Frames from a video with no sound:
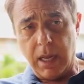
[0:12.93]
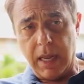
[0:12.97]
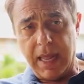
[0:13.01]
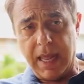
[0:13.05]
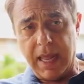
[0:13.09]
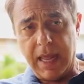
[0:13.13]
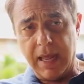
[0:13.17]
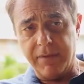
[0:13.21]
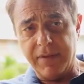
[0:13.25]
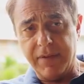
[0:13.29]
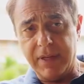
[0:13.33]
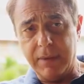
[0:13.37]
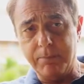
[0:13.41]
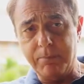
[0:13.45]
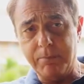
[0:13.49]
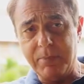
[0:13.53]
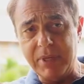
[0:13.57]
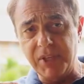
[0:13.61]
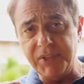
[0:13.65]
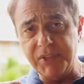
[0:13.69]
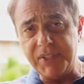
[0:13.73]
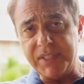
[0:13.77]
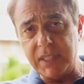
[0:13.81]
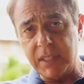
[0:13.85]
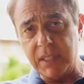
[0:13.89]
have a
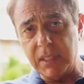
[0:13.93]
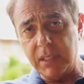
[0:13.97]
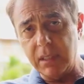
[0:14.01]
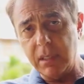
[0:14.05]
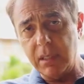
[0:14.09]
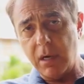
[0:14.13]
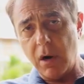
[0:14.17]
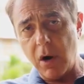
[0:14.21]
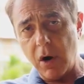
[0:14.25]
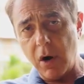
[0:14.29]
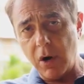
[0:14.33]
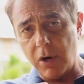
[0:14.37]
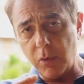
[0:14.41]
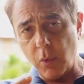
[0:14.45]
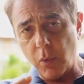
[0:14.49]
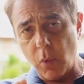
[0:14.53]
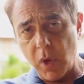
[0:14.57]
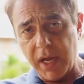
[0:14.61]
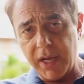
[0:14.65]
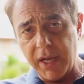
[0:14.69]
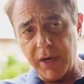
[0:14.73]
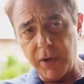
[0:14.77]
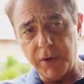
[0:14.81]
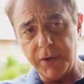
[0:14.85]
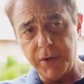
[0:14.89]
built-in,
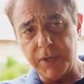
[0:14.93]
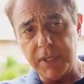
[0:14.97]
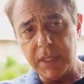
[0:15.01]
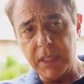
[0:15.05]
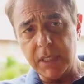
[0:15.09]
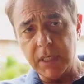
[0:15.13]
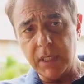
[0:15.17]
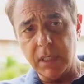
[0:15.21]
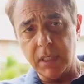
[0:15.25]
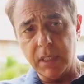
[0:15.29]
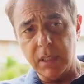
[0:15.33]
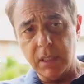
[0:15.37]
hardwired